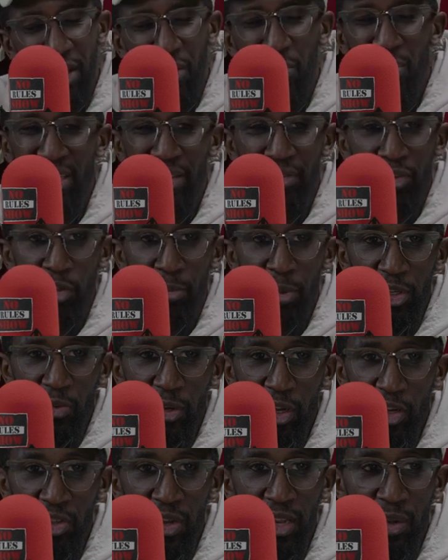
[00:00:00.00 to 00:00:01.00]
I don't want to give it too much away
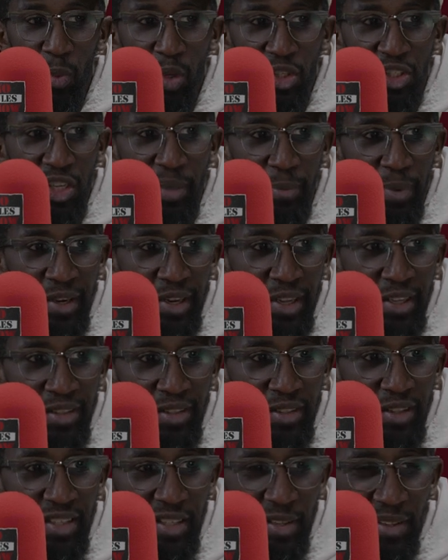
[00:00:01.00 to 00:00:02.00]
because you ain't watched it, but there's there's